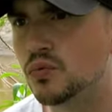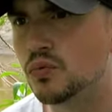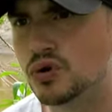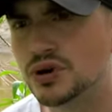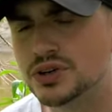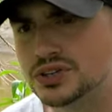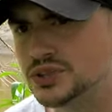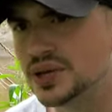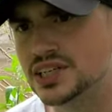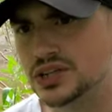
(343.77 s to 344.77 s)
1 or
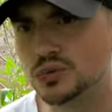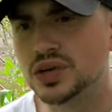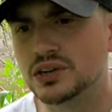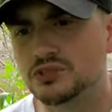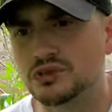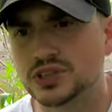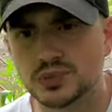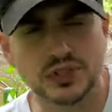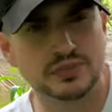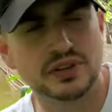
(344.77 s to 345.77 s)
2 days a week for, it's
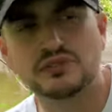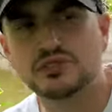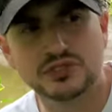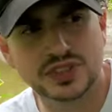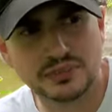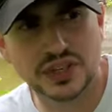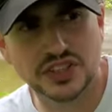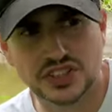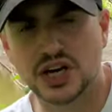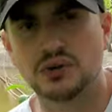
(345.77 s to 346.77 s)
supposed to be a 15 minute
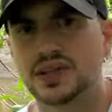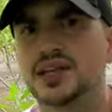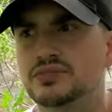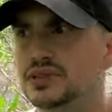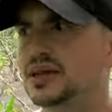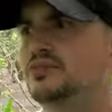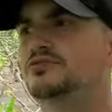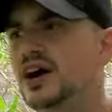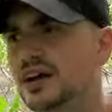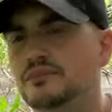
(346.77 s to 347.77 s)
shower. They give you like
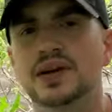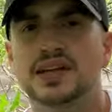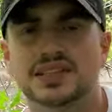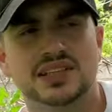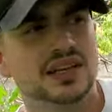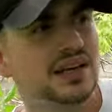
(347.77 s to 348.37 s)
5 minutes.